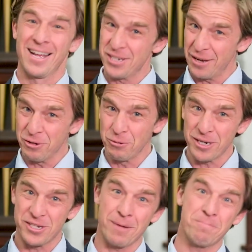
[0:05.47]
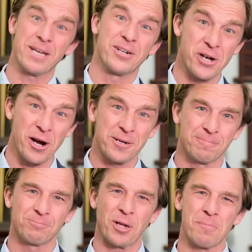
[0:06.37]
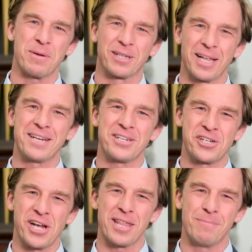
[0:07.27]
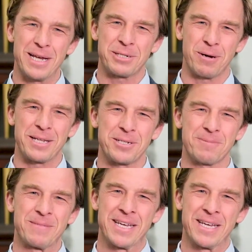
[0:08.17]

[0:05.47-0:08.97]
So if you want to send me a joke, I'd be glad to share the best ones.